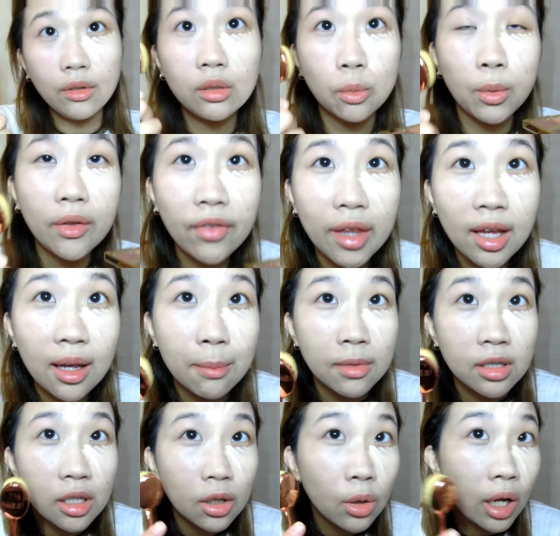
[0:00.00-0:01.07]
One thing I'm
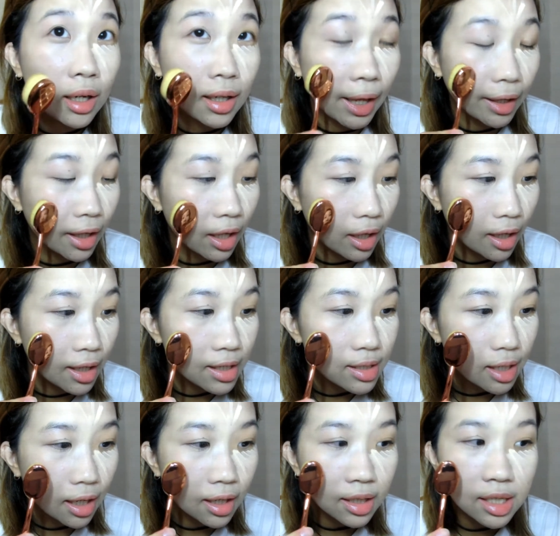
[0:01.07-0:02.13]
really quite liking it is
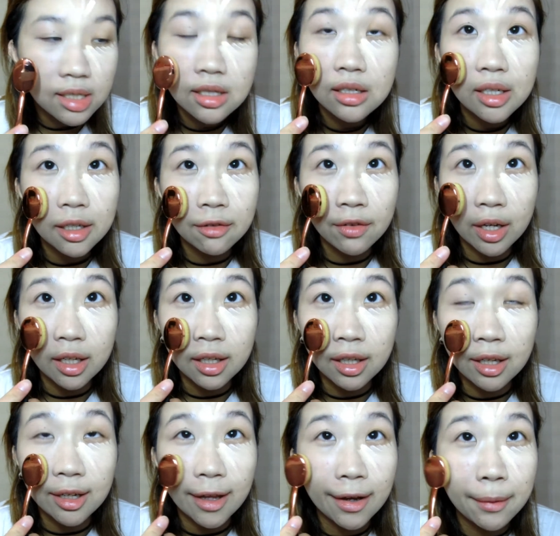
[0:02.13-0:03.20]
that it doesn't leave
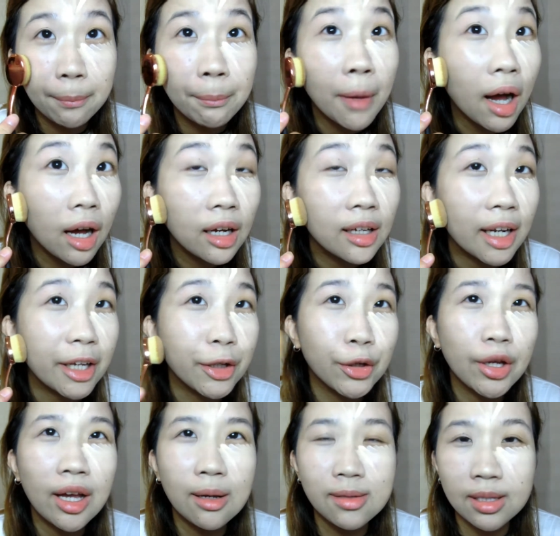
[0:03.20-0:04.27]
any like mark, like you
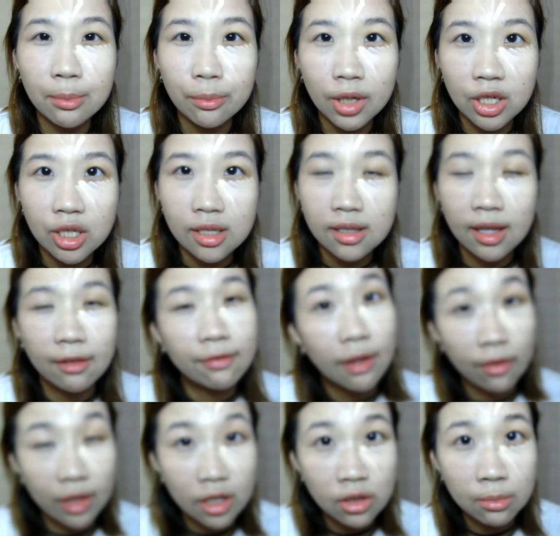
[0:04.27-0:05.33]
know how some brushes like
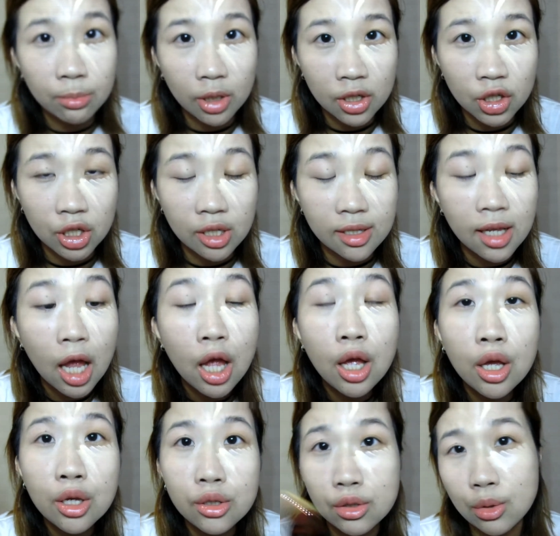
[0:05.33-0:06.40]
foundation brushes
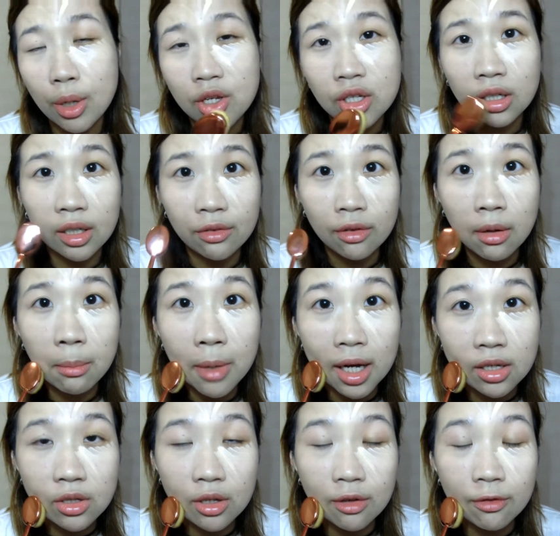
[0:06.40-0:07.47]
do actually leave your
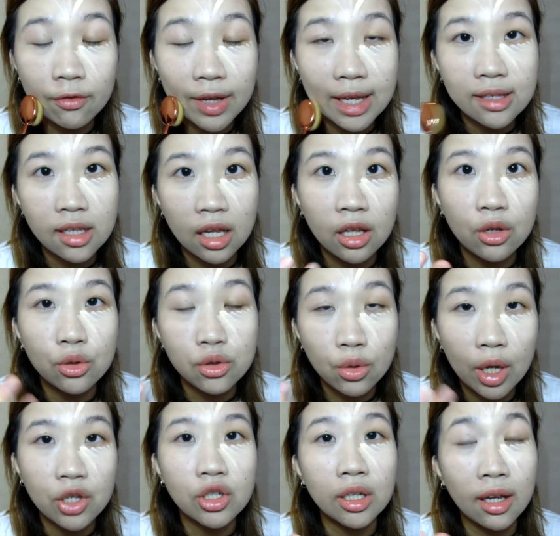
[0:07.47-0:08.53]
marks on your face and then you do
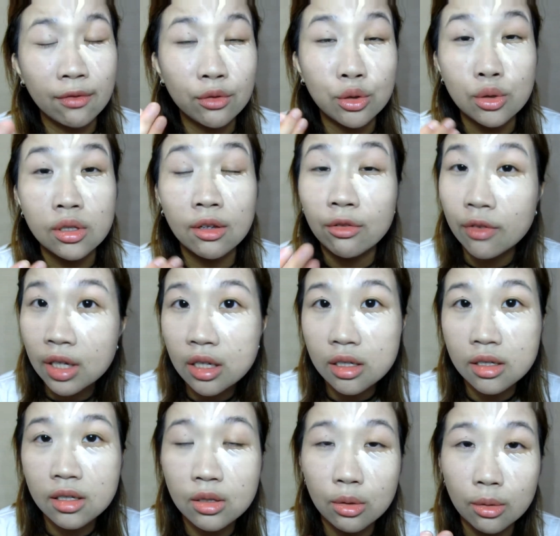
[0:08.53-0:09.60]
actually have to use your
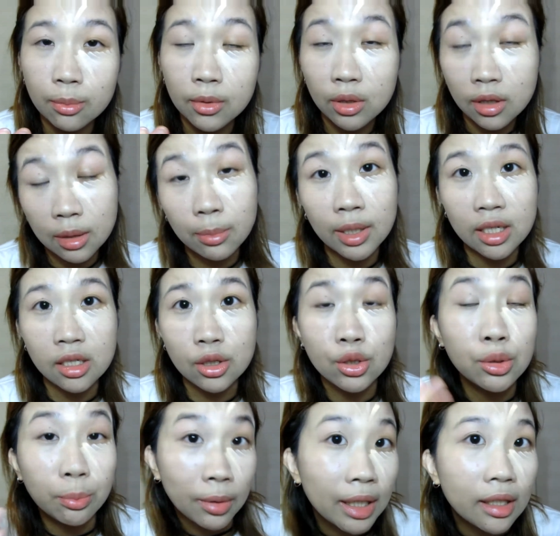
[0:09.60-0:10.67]
fingers or a beauty blender to
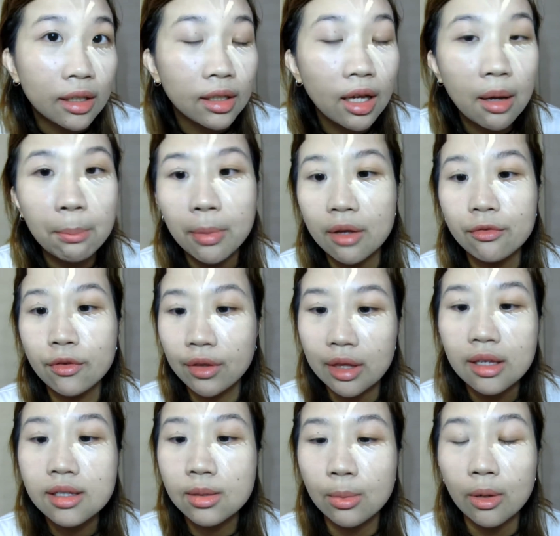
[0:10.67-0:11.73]
blend it up, but for
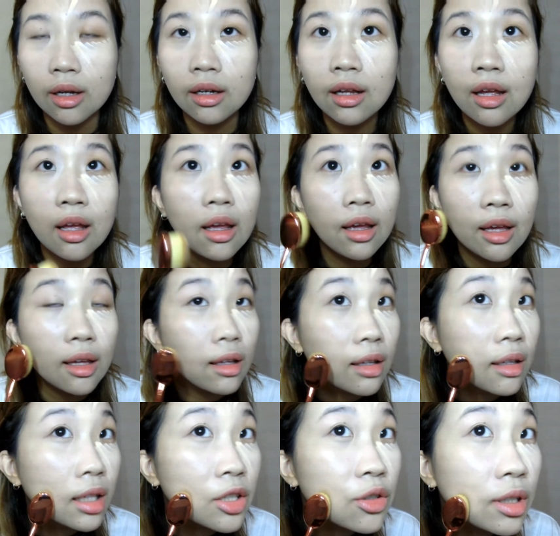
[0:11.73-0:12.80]
this one it
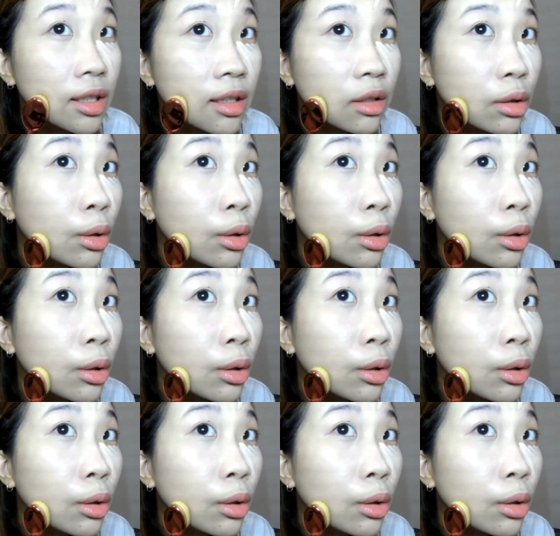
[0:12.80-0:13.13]
literally